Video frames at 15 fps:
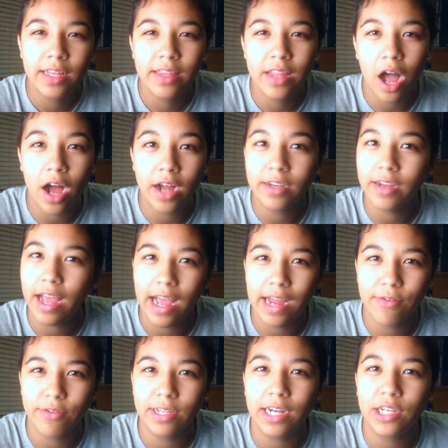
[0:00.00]

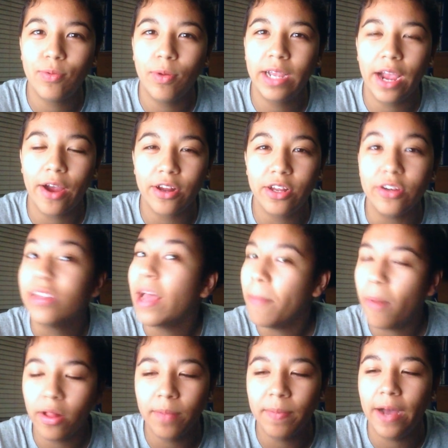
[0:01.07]
non-heterosexual characters, I'm
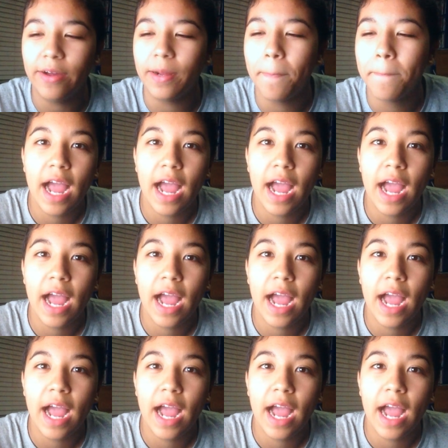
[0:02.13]
all about it.